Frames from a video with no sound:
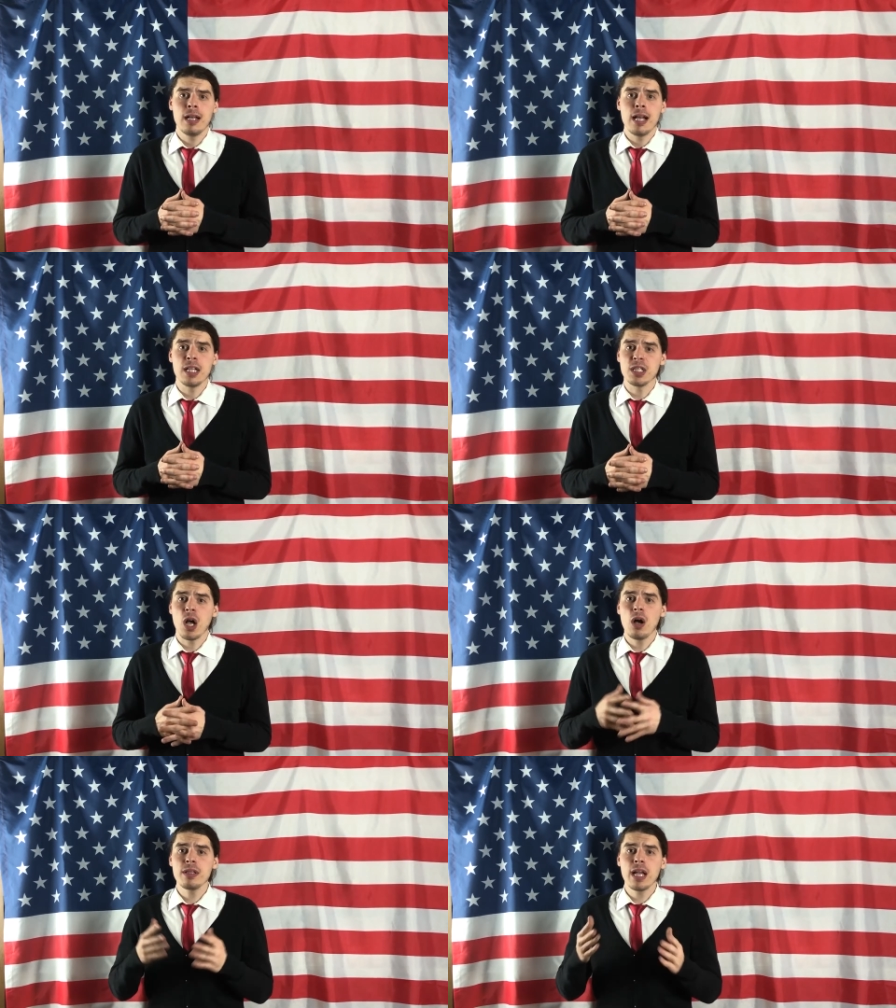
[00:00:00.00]
A
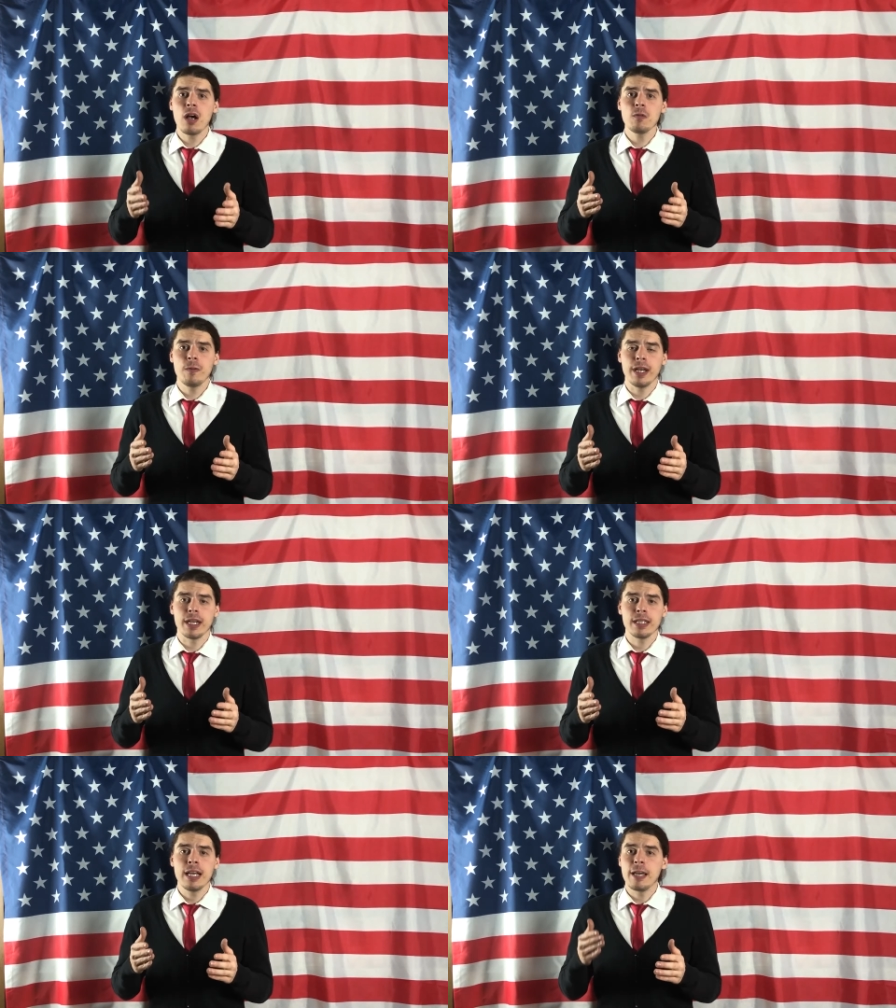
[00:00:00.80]
long-known
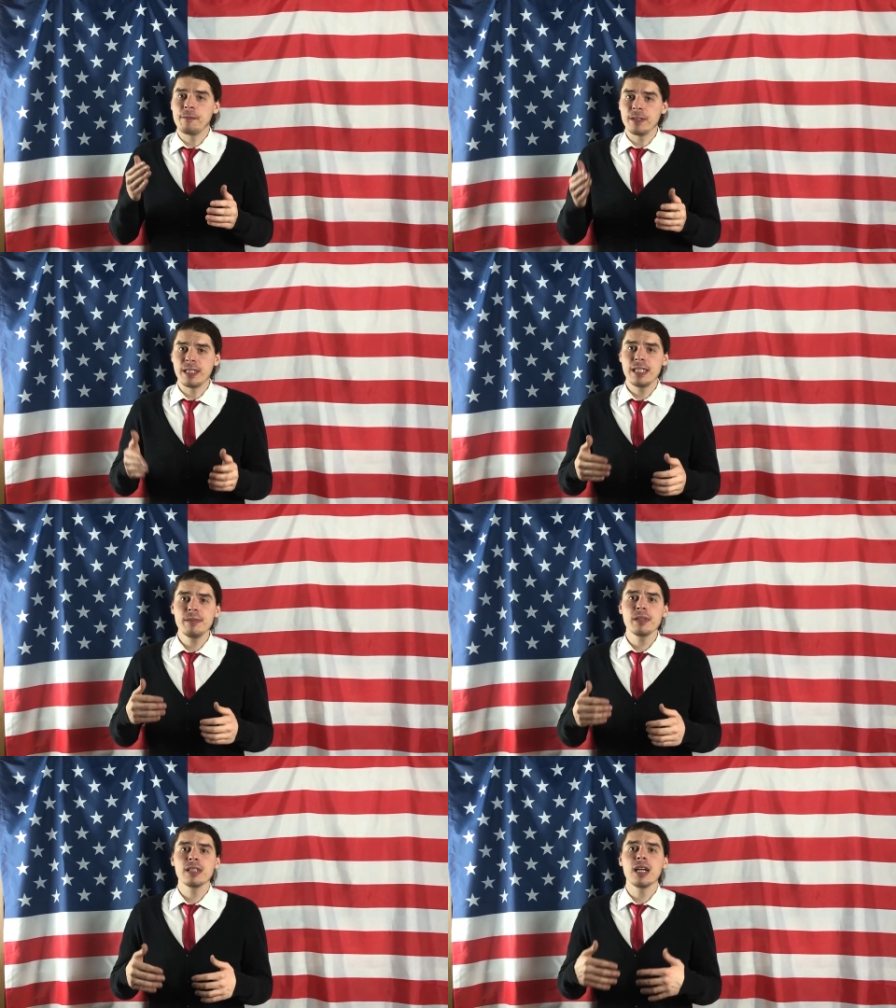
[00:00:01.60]
fact: if a
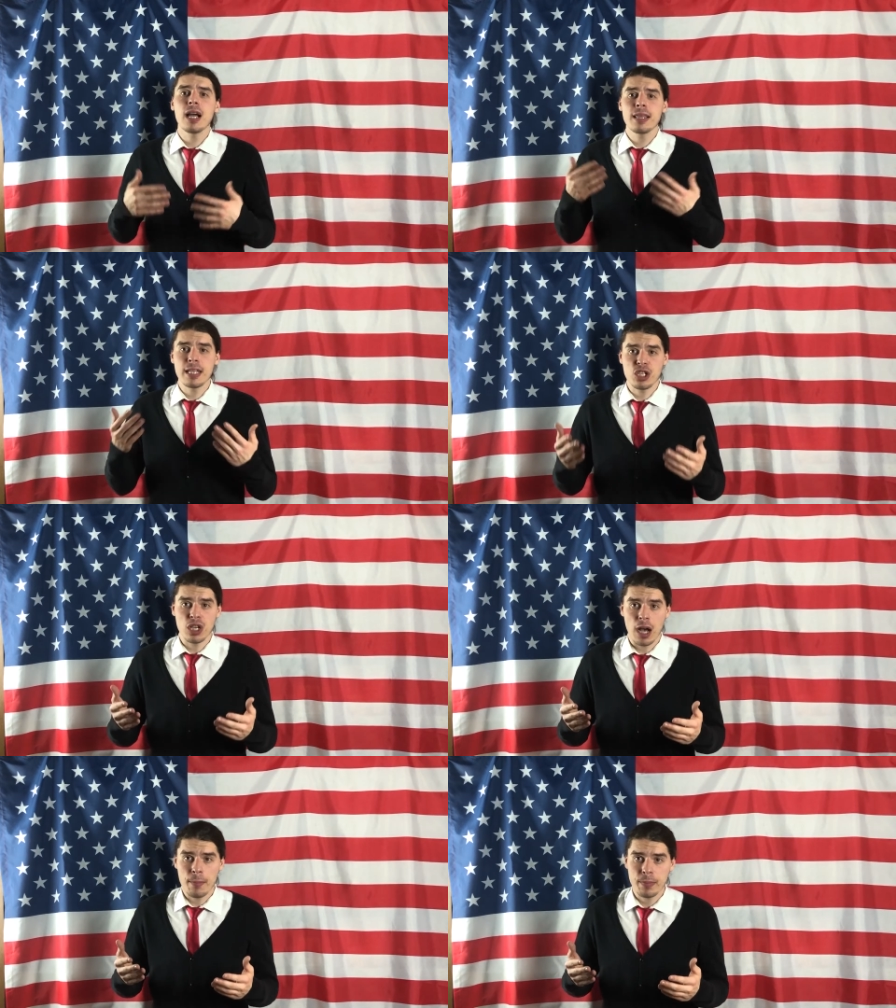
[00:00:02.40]
team starts the
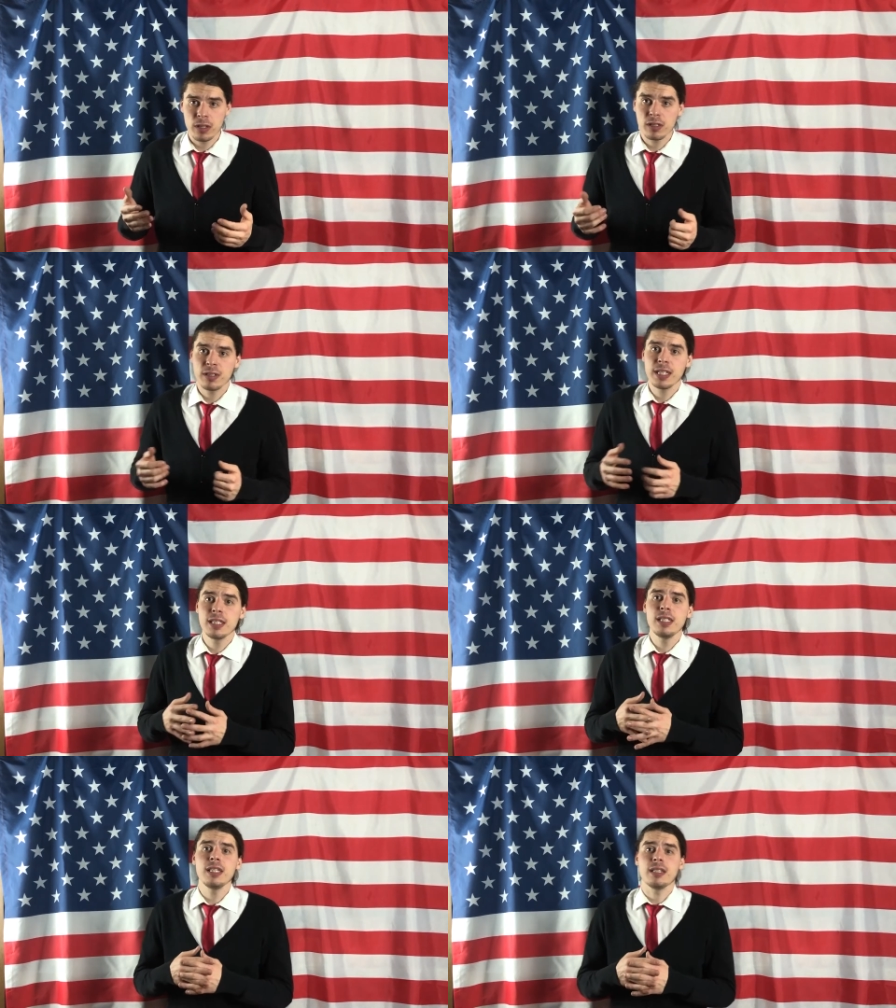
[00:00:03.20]
Champions League
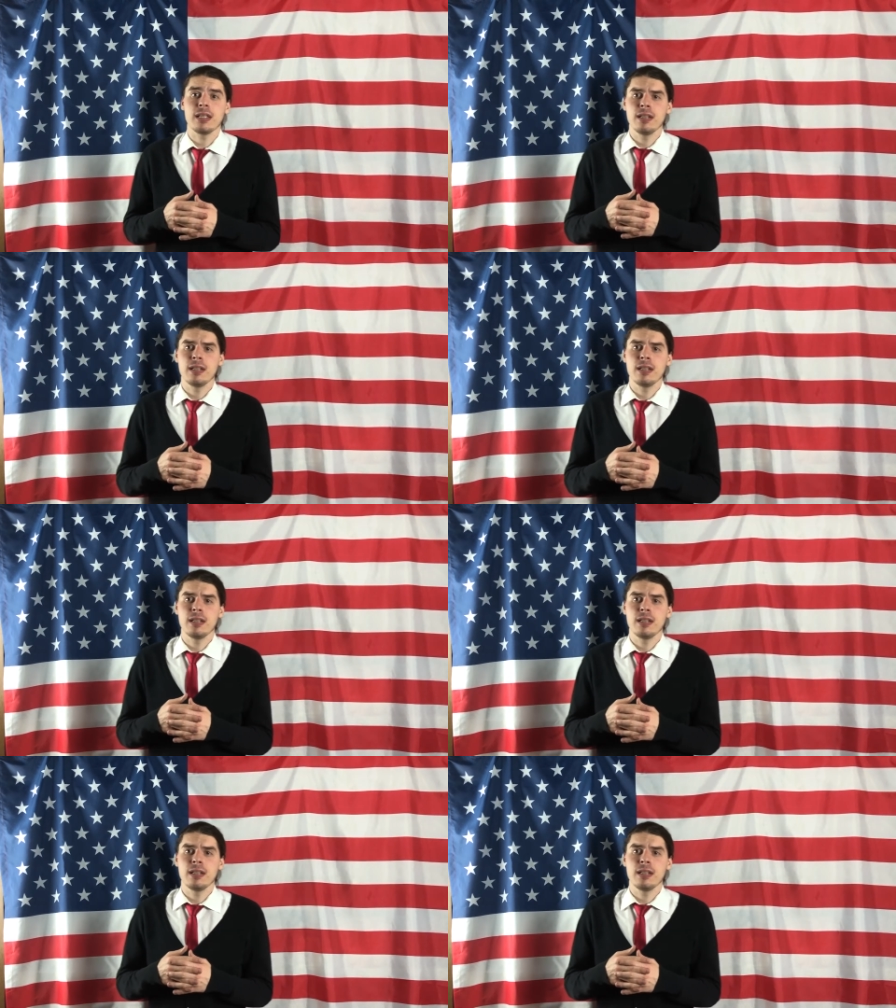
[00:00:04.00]
season,